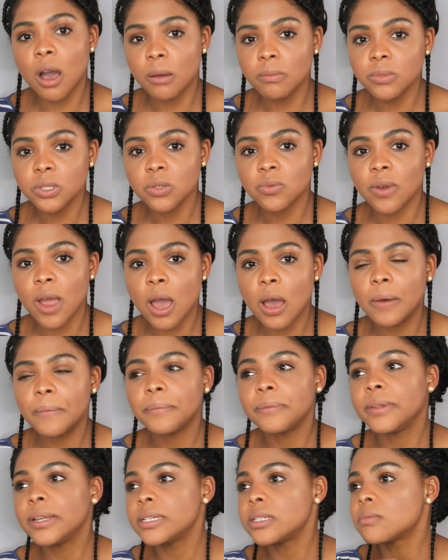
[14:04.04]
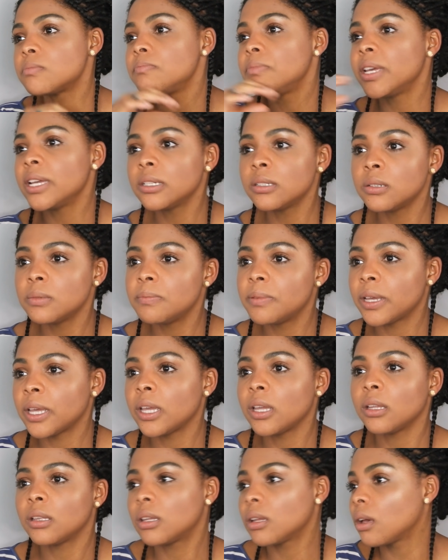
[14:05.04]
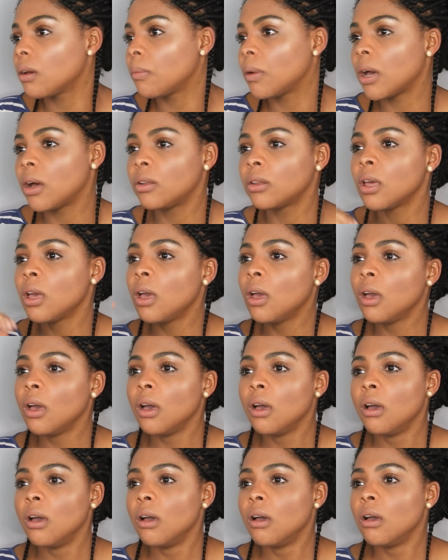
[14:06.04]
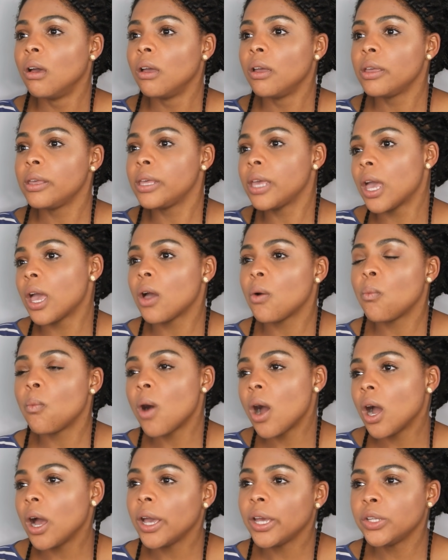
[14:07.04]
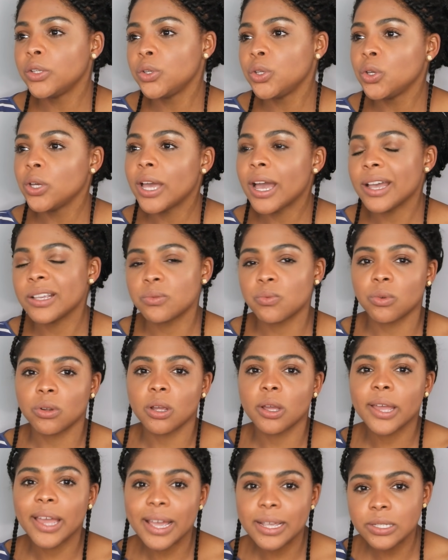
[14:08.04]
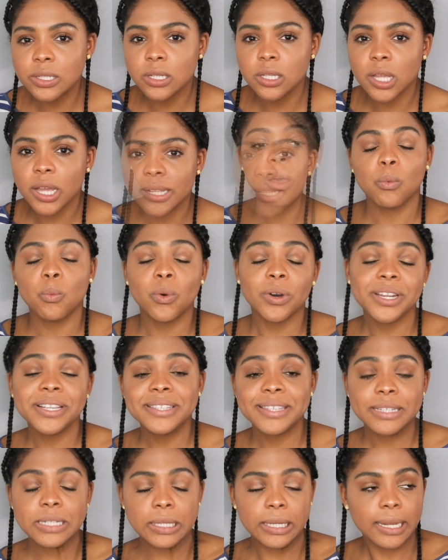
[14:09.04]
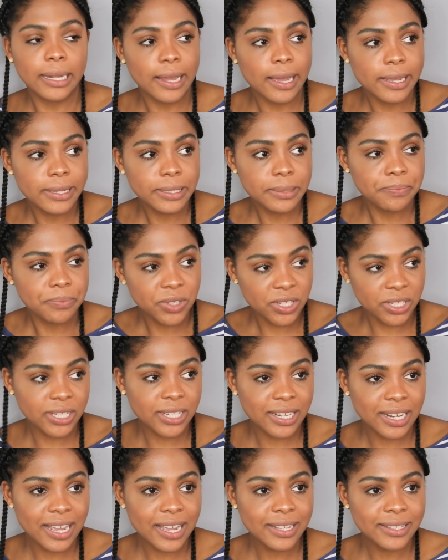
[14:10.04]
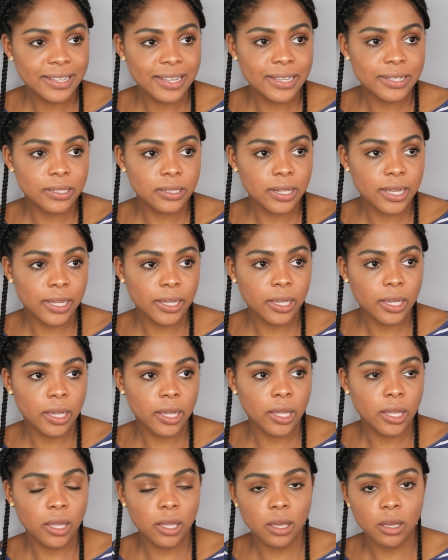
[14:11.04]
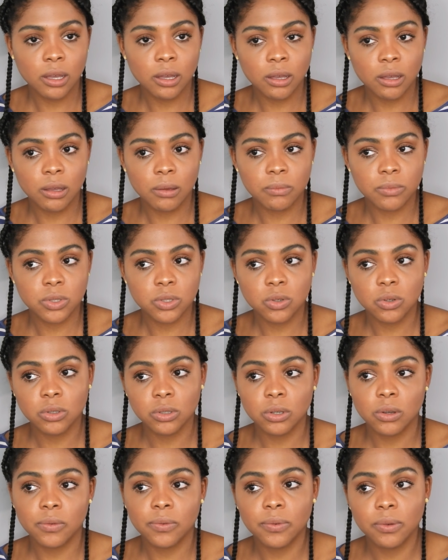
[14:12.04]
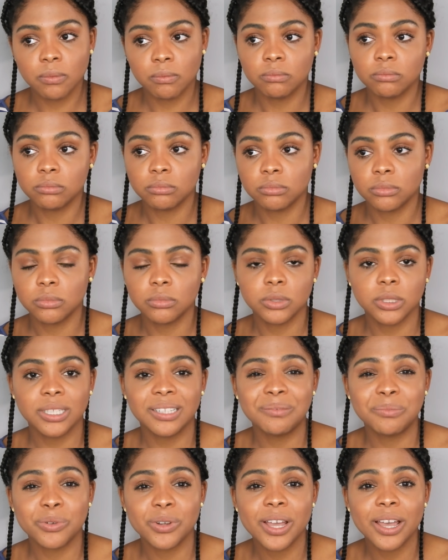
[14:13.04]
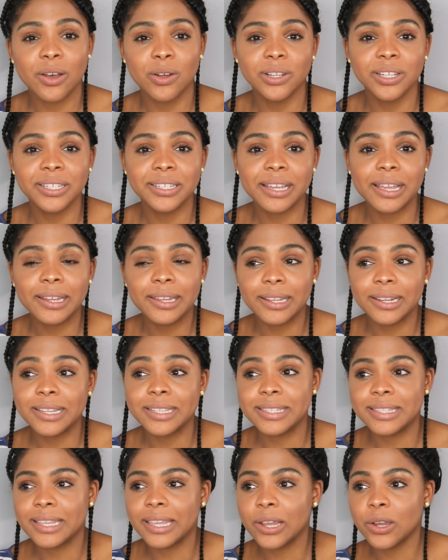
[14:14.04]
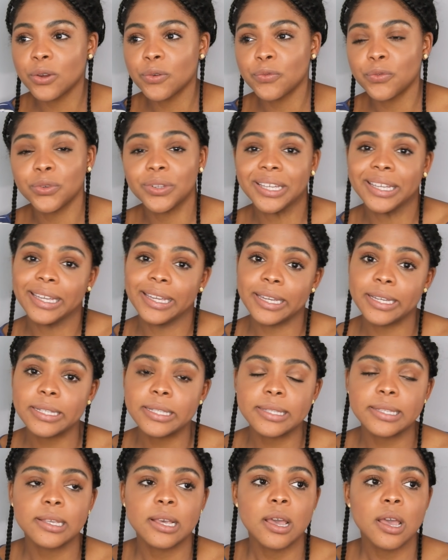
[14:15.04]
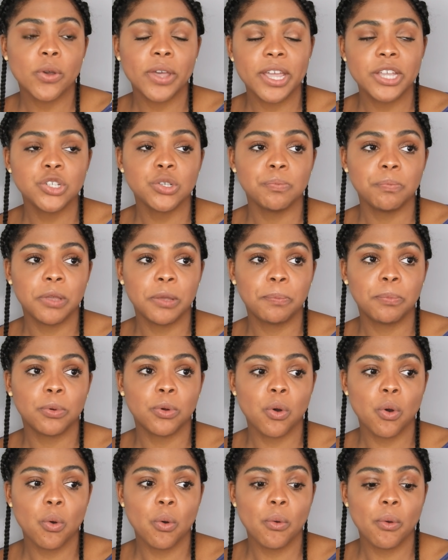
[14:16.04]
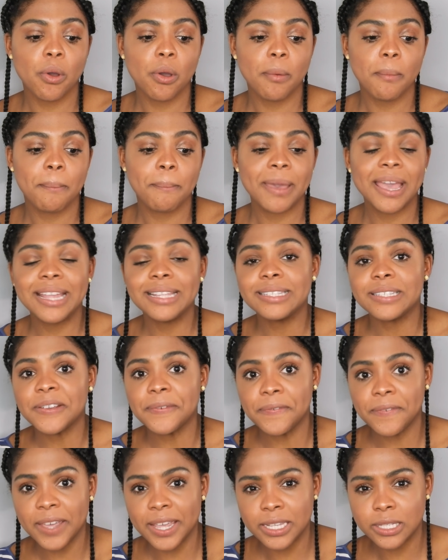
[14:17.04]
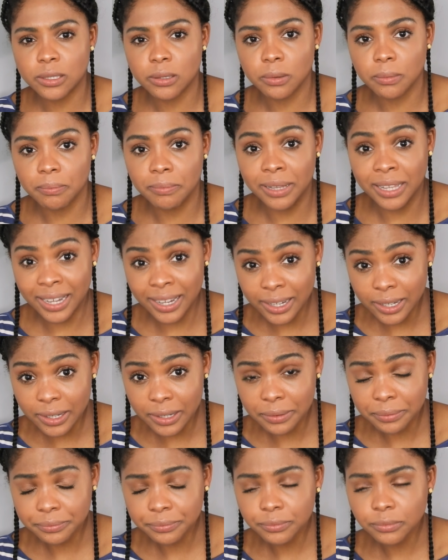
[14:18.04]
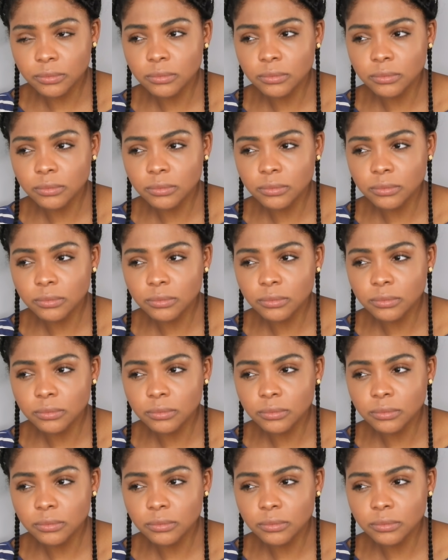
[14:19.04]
comes around. There's a big debate about, yeah, why do you guys want to cancel that? What is Sinterklaas? Sinterklaas is like a sort of holiday that is here for the kids. Caucasian people paint their face black,